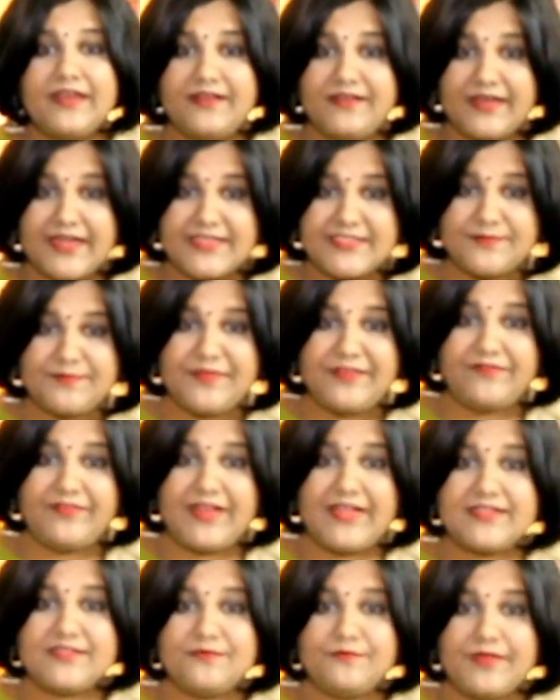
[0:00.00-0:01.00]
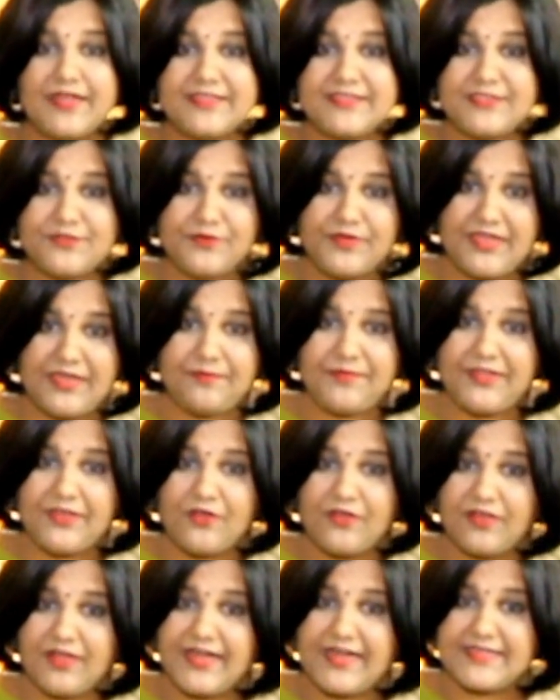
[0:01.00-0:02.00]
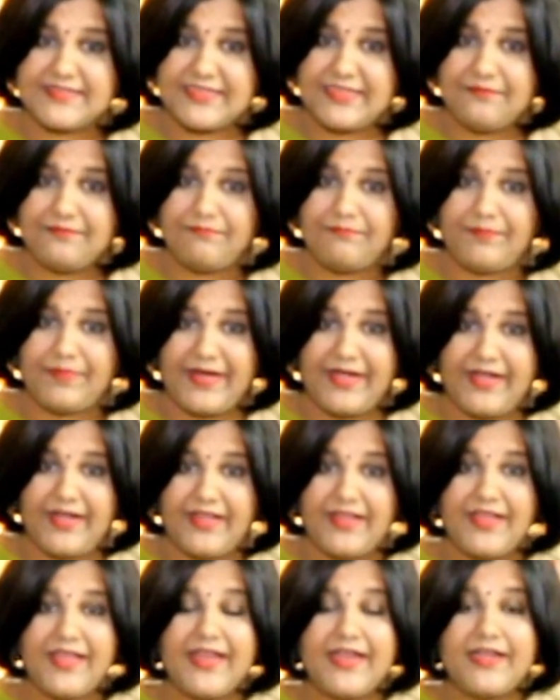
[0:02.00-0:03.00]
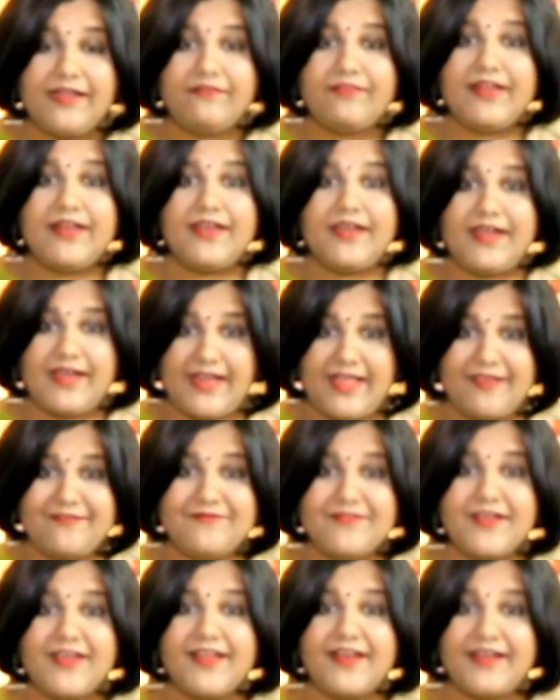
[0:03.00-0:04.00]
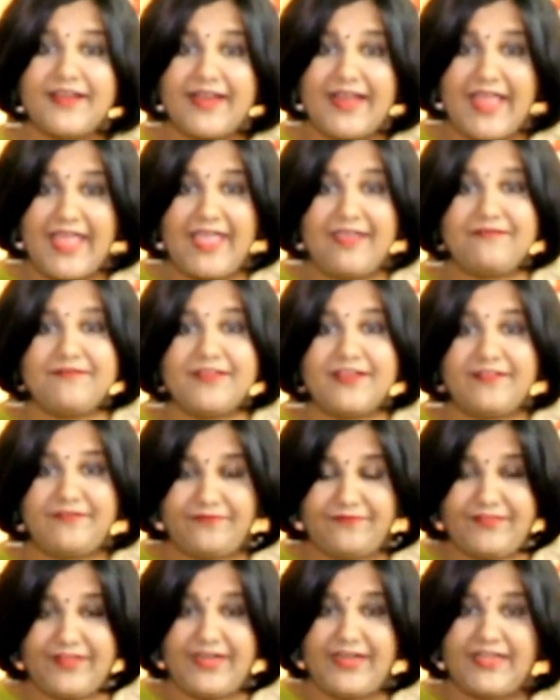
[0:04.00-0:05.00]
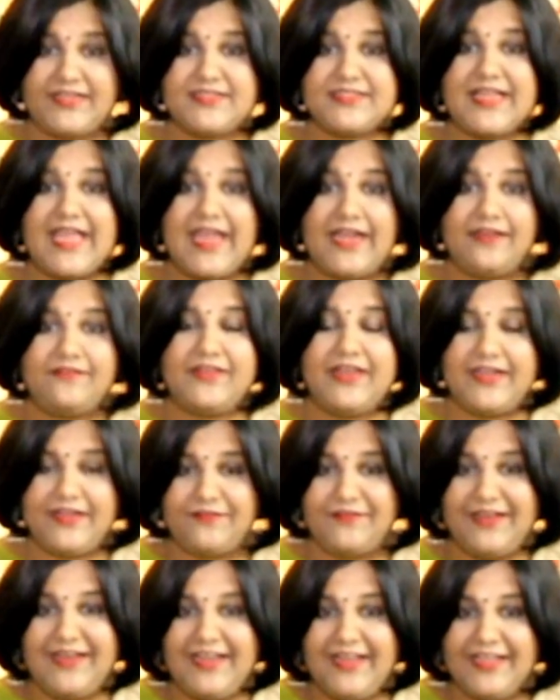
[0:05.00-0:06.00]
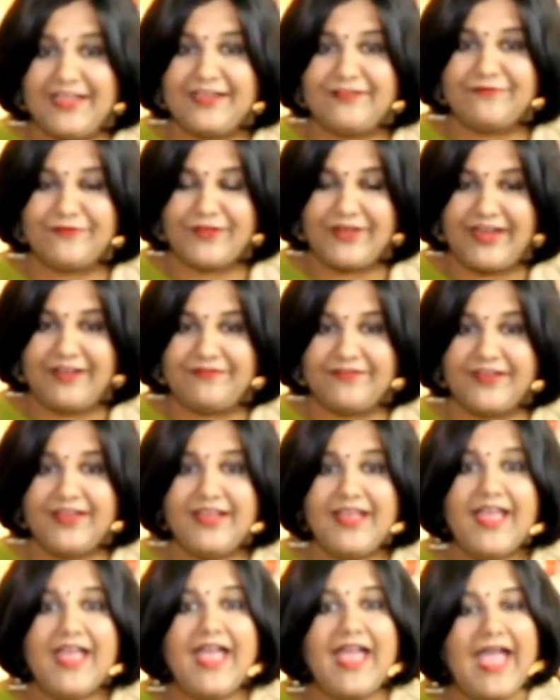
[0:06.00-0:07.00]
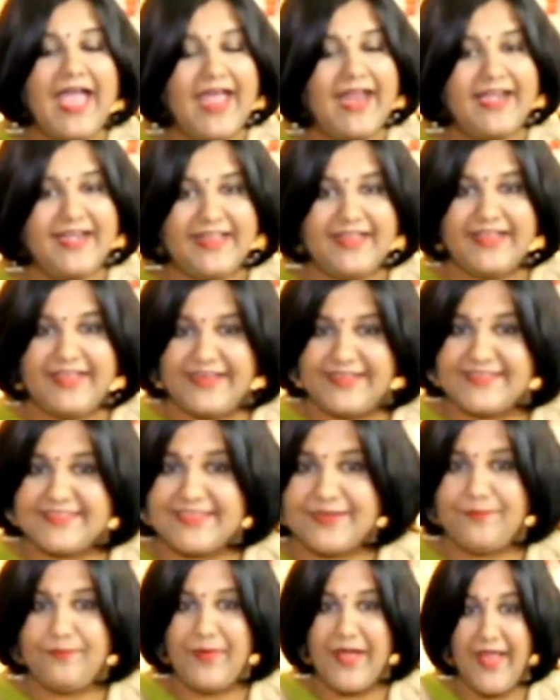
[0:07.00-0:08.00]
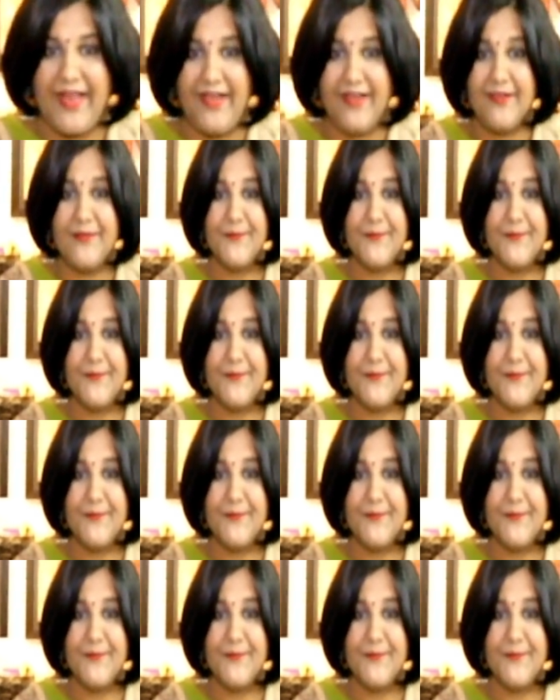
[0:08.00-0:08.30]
Trust me friends, once you keep the organizing pending, it will never ever finish and it will linger forever and increase the pile.